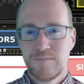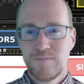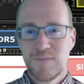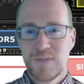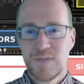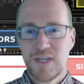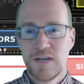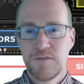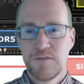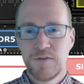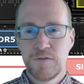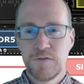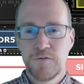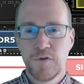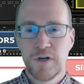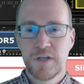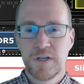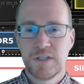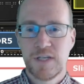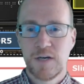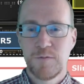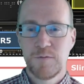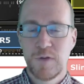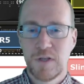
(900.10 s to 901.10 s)
if you, for
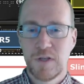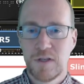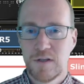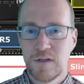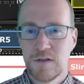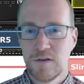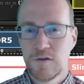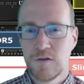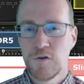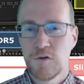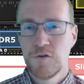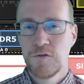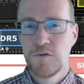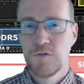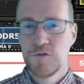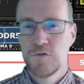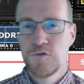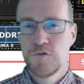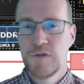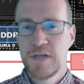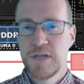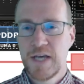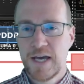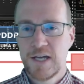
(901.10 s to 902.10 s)
example, go to
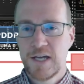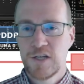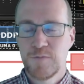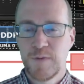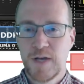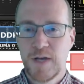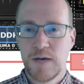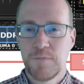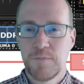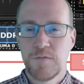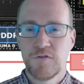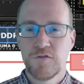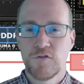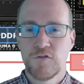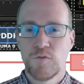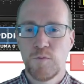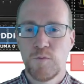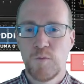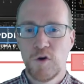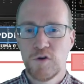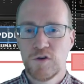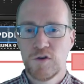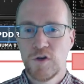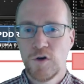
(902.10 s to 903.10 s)
the HBM of a
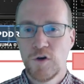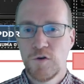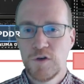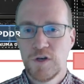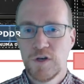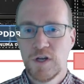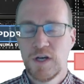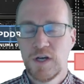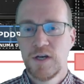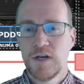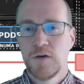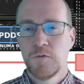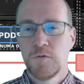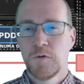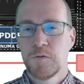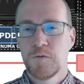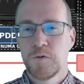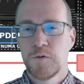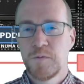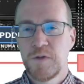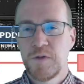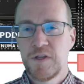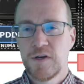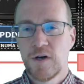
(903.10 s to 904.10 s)
remote node, what
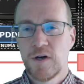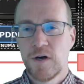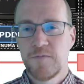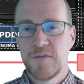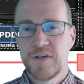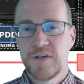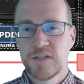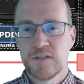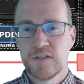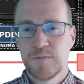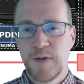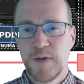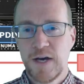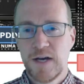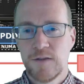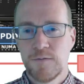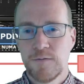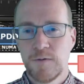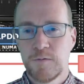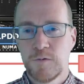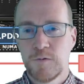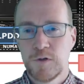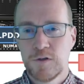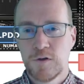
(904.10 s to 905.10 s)
would be the obvious path? We
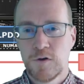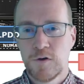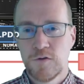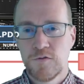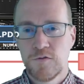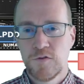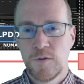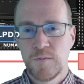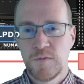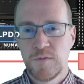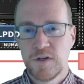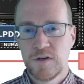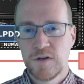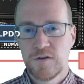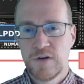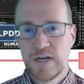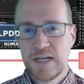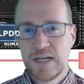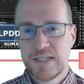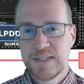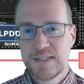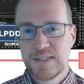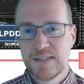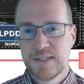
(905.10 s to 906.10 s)
would go from the
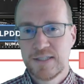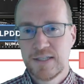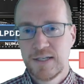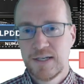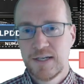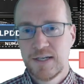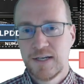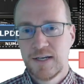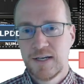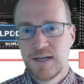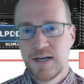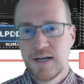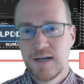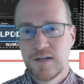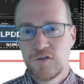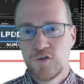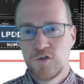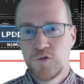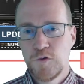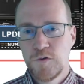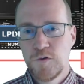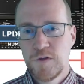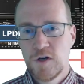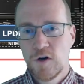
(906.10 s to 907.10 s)
Grace
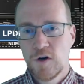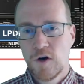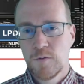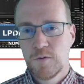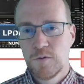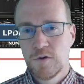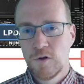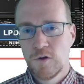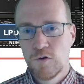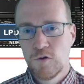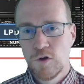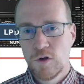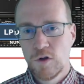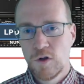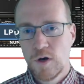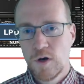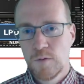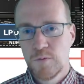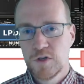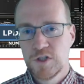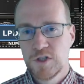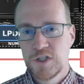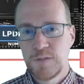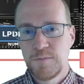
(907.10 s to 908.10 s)
to the local
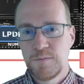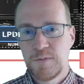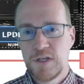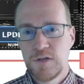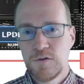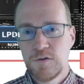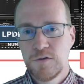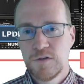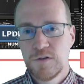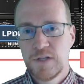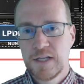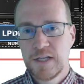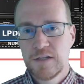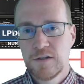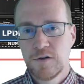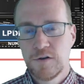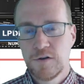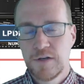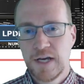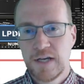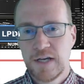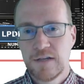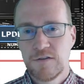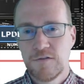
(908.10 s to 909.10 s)
Hopper GPU, then
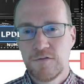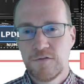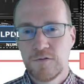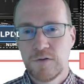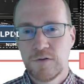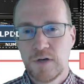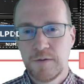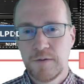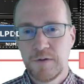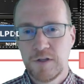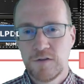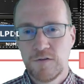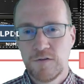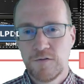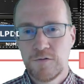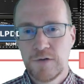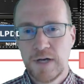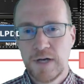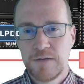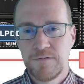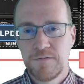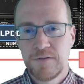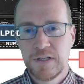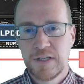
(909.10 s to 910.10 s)
connect through
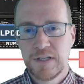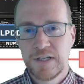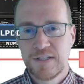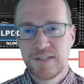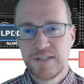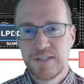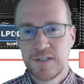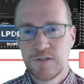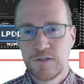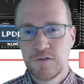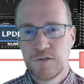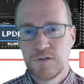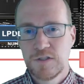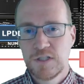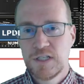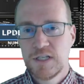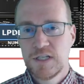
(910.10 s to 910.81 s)
NVLink C2C,